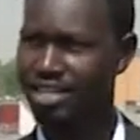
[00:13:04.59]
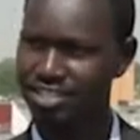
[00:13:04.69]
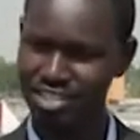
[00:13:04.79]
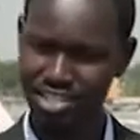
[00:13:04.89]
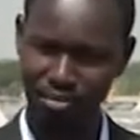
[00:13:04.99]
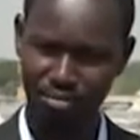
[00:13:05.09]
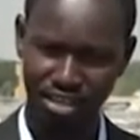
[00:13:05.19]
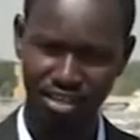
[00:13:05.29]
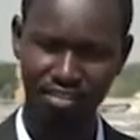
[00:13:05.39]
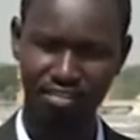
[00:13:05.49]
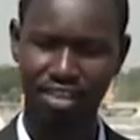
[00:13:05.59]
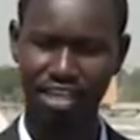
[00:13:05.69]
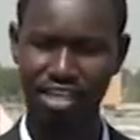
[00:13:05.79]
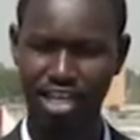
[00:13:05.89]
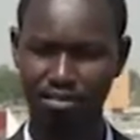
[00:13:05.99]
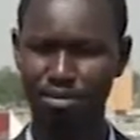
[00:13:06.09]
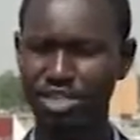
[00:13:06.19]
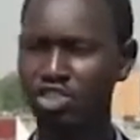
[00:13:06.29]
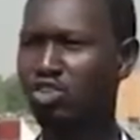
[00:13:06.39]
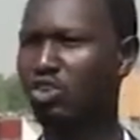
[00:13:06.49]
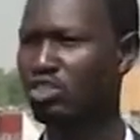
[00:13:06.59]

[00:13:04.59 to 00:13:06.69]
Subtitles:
Is it something that the government is